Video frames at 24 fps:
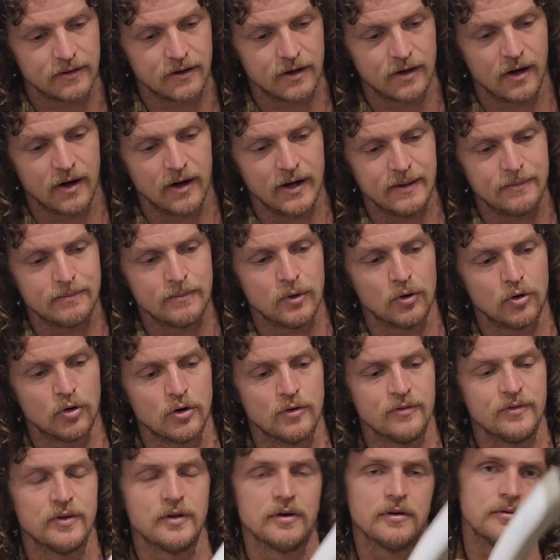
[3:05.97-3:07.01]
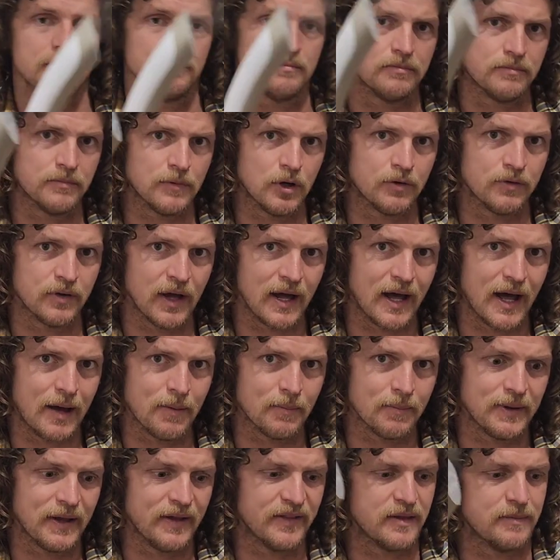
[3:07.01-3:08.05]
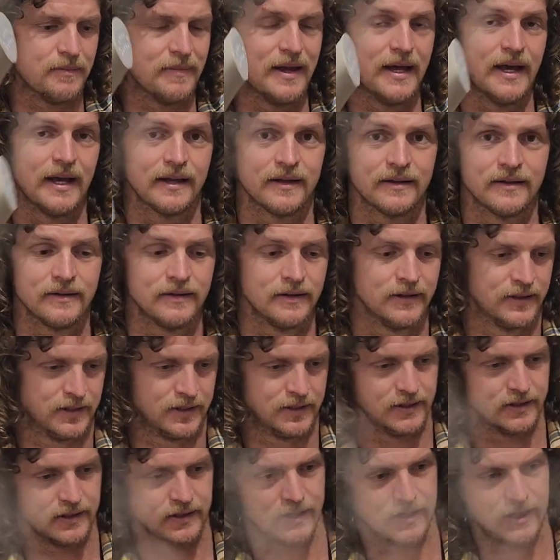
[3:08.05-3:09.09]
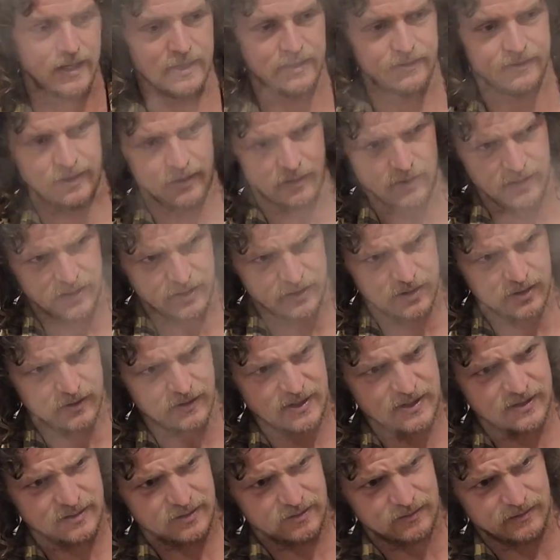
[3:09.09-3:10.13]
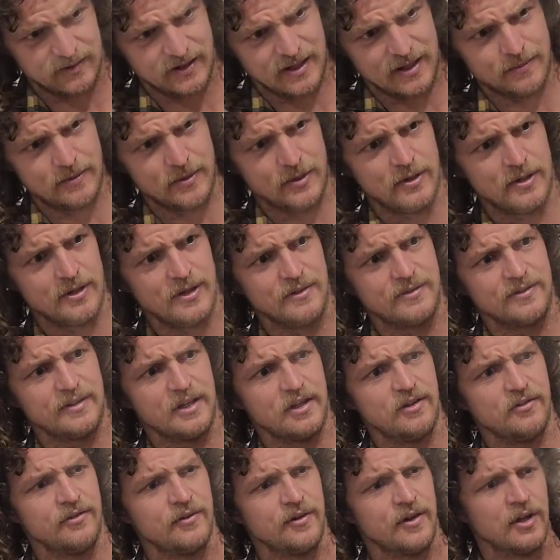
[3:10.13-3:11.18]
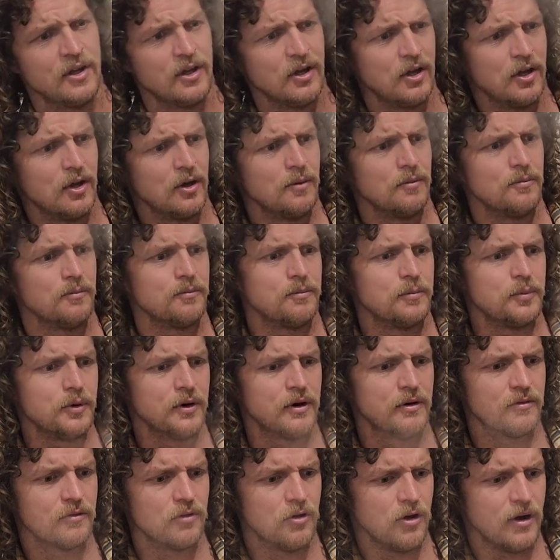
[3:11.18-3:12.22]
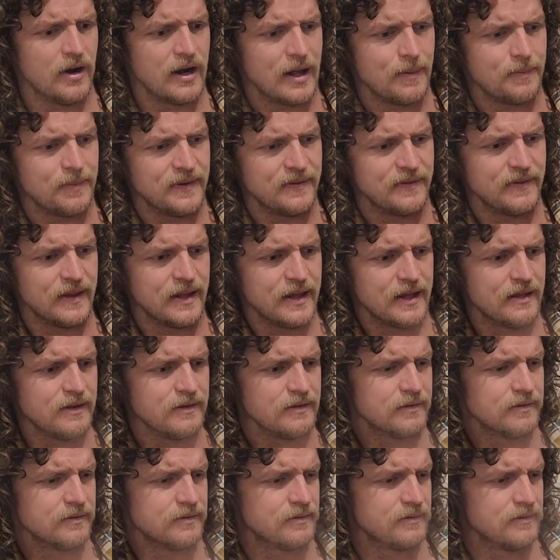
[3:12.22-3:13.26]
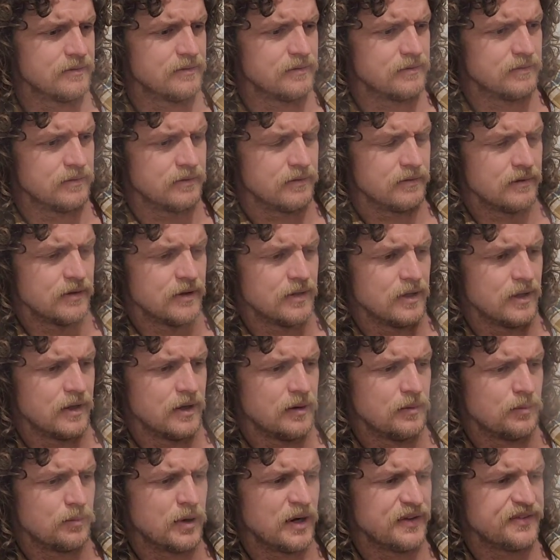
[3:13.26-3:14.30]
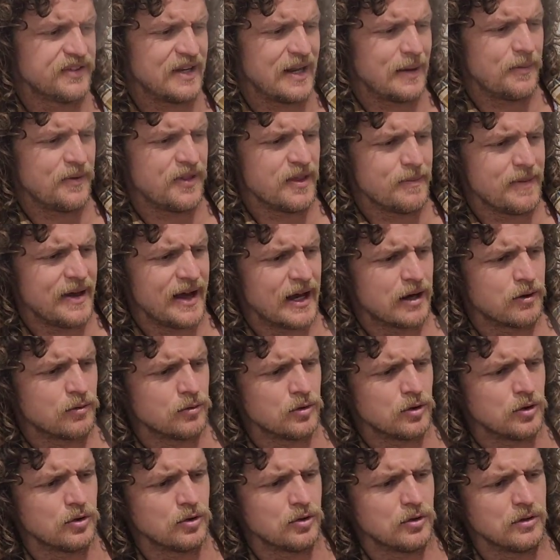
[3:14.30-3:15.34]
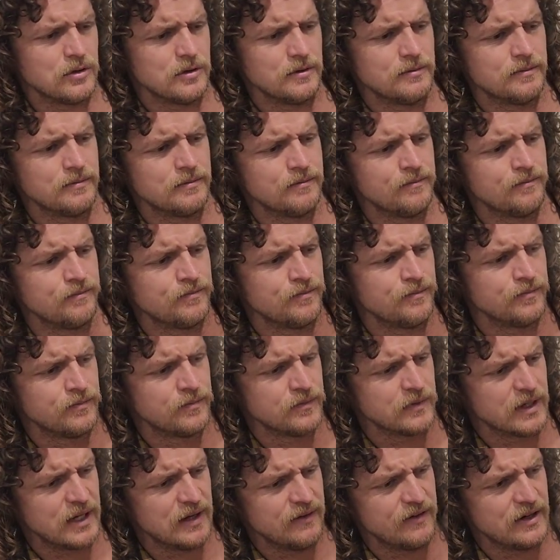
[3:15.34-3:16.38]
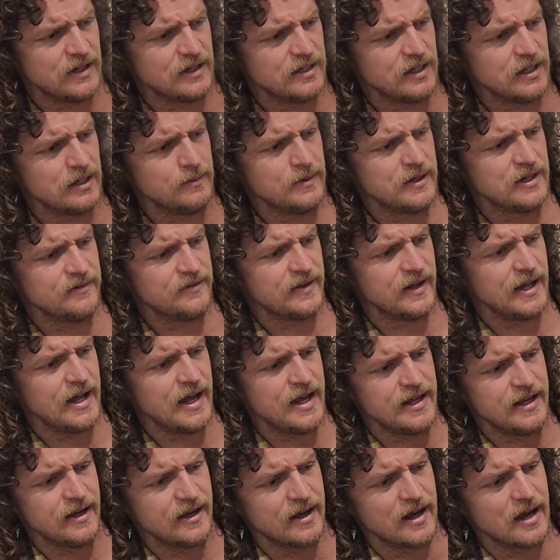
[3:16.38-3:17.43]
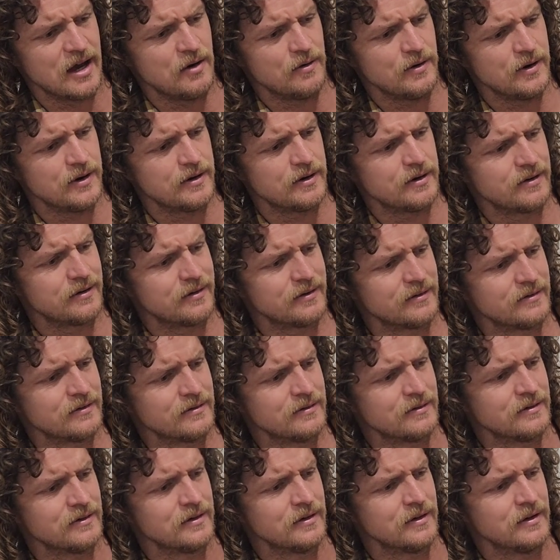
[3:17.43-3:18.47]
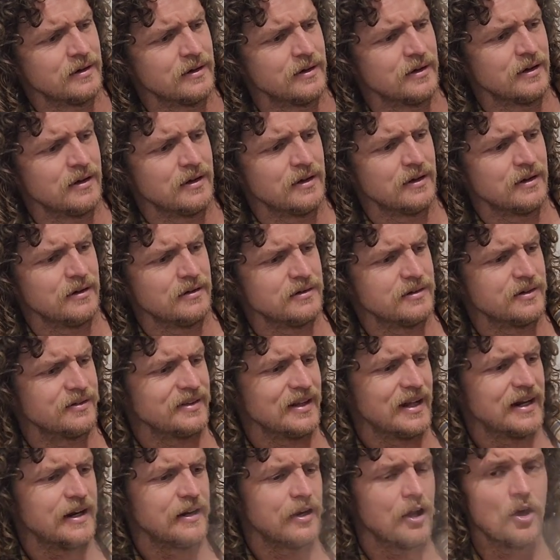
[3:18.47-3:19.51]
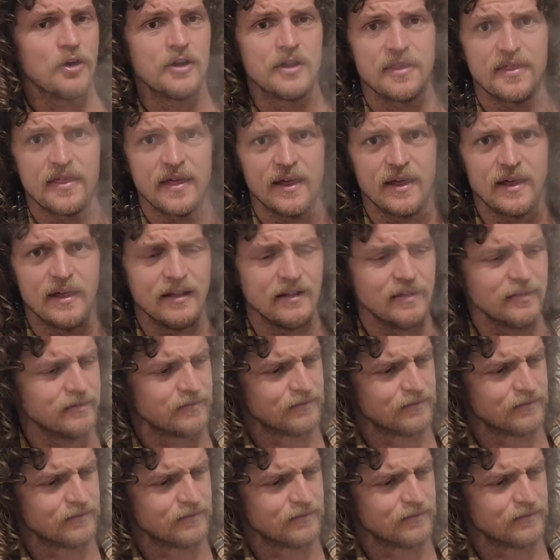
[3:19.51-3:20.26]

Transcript: right, I need more of a hump out the back. Okay, so what you do is, without burning yourself, put it right up in there, press it up on the back wall, give it a little bit of a how you're going, just let it know you're there,